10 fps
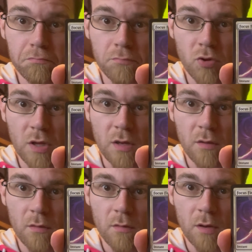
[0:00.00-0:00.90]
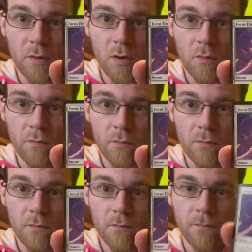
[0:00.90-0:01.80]
Do that. There we go.
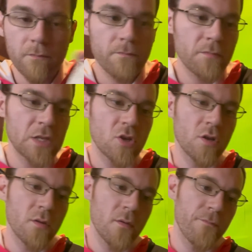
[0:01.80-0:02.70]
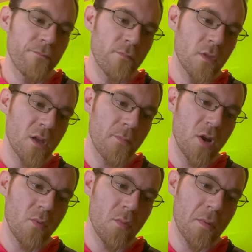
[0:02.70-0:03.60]
That's good. Put
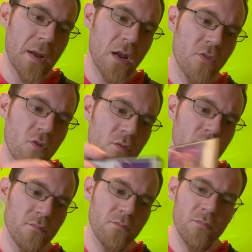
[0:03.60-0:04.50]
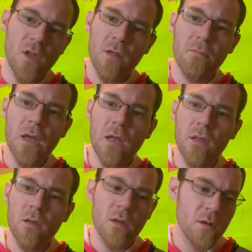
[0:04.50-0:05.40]
it in one of my other
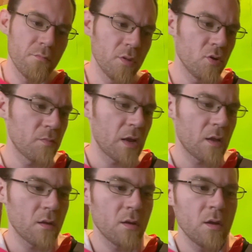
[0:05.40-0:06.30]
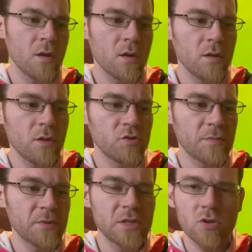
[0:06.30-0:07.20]
non-main Balloon Man.
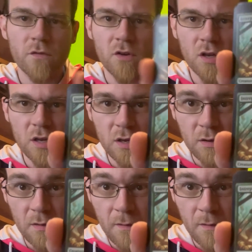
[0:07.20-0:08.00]
Intrepid Tenderfoot again.